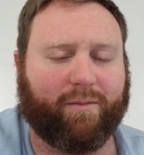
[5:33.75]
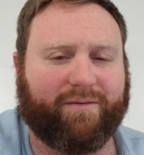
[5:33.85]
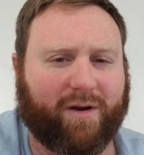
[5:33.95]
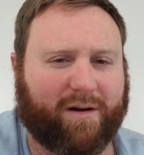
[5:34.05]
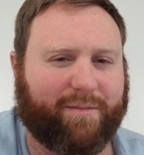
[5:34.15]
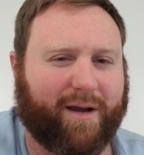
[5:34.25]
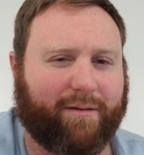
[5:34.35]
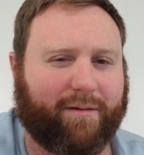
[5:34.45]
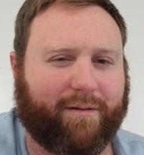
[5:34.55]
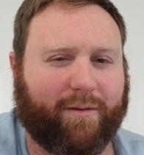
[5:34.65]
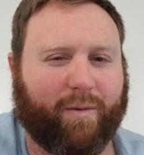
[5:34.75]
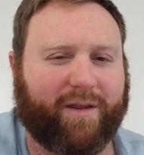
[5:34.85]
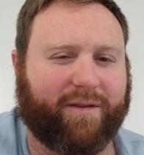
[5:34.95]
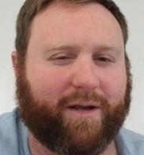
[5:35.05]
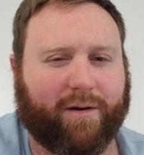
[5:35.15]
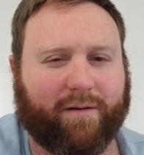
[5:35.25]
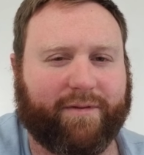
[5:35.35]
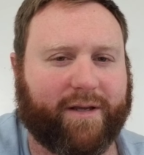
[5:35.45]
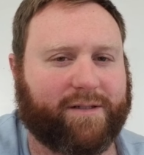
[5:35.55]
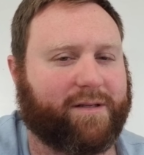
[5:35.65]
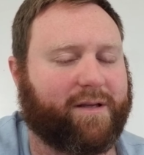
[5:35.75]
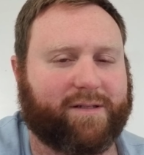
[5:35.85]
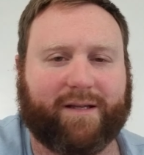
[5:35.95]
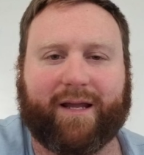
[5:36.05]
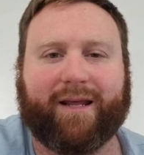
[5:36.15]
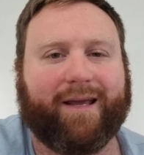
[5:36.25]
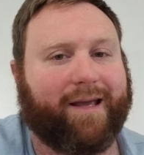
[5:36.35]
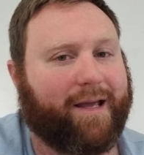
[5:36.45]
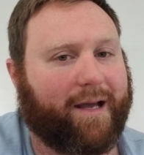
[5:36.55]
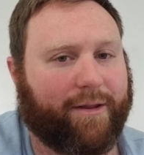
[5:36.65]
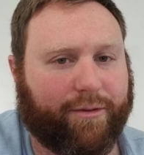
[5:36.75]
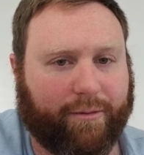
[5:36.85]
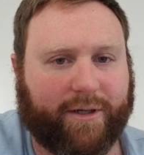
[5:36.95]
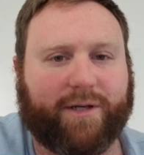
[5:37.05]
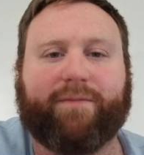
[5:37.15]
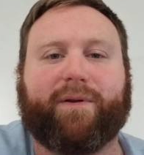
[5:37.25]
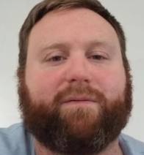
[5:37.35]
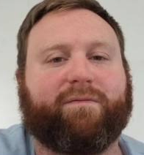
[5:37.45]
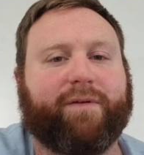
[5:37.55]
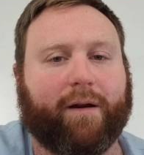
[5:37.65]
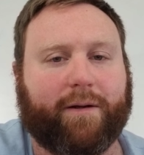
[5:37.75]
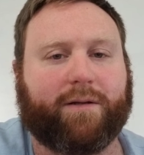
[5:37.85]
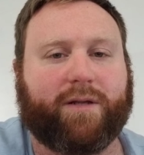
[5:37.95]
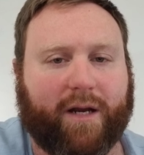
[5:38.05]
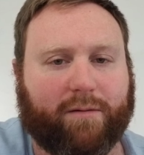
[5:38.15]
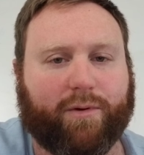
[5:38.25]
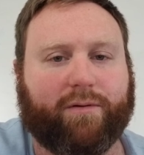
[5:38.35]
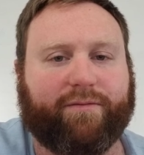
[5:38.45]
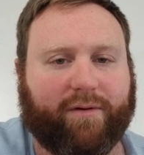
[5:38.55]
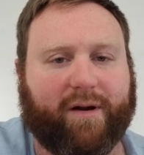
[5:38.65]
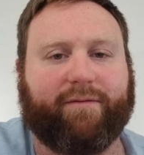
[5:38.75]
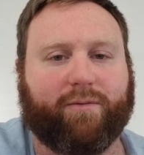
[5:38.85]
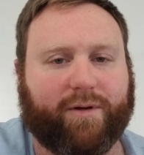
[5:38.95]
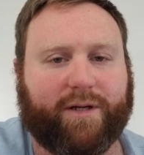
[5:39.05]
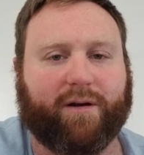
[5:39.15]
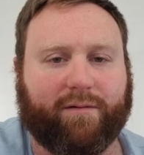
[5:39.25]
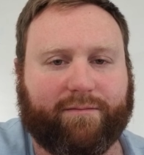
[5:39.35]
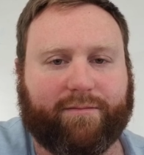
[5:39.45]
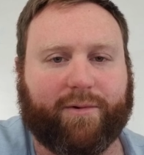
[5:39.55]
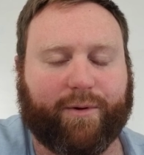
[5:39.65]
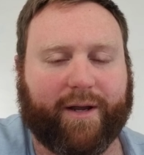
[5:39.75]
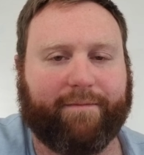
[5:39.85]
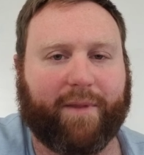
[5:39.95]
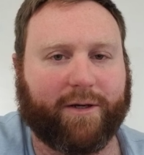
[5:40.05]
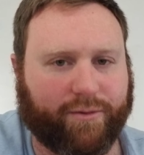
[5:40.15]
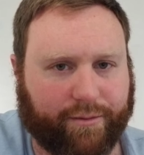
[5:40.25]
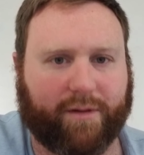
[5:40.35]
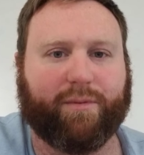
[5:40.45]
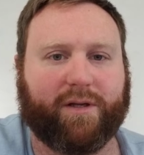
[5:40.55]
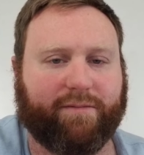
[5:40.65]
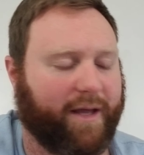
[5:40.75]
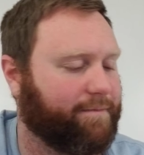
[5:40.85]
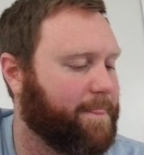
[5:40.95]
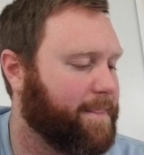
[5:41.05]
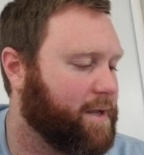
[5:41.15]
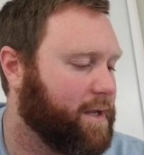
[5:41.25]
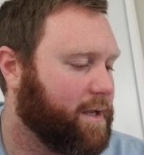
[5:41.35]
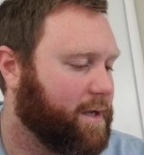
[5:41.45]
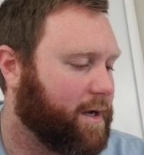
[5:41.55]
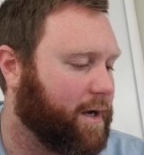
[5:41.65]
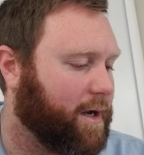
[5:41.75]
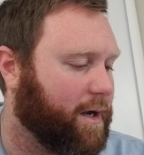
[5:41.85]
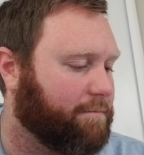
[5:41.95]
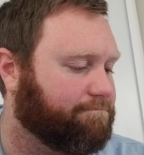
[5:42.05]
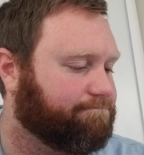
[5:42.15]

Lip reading: We've talked about the way that they curve things and things like that. A 3 should be very attainable for everyone here, okay. I truly believe that.